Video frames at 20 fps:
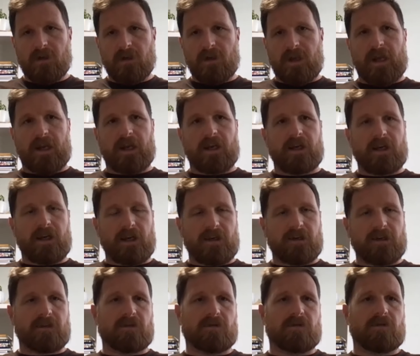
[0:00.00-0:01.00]

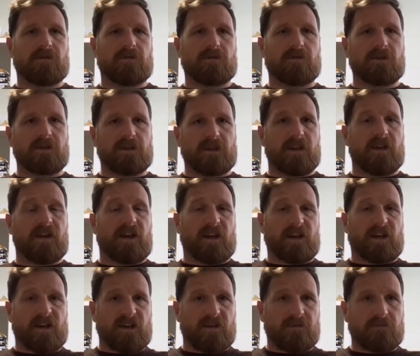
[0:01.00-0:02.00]
Analytics or another
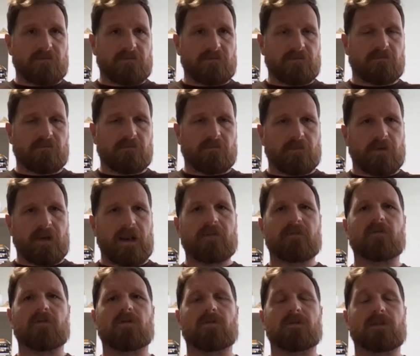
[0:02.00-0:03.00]
analytics
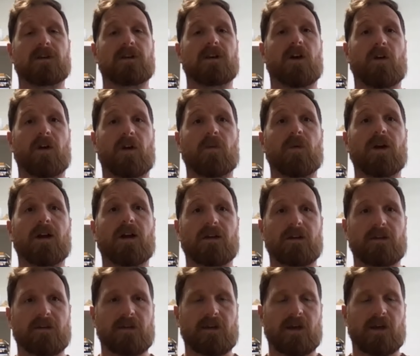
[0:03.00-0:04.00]
platform, to knowing where
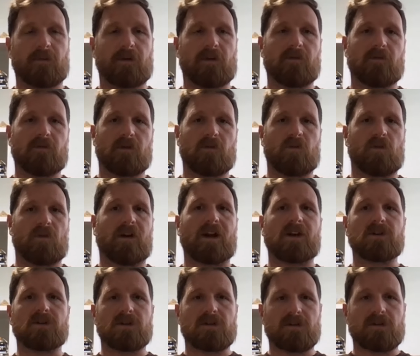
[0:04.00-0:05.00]
clicks are coming from, where
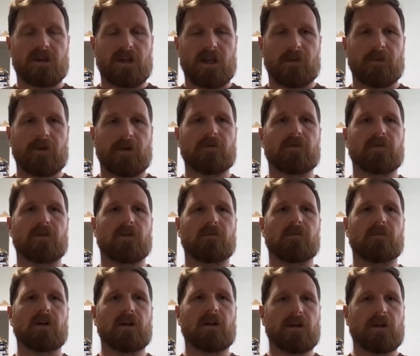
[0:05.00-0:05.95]
actions are coming from.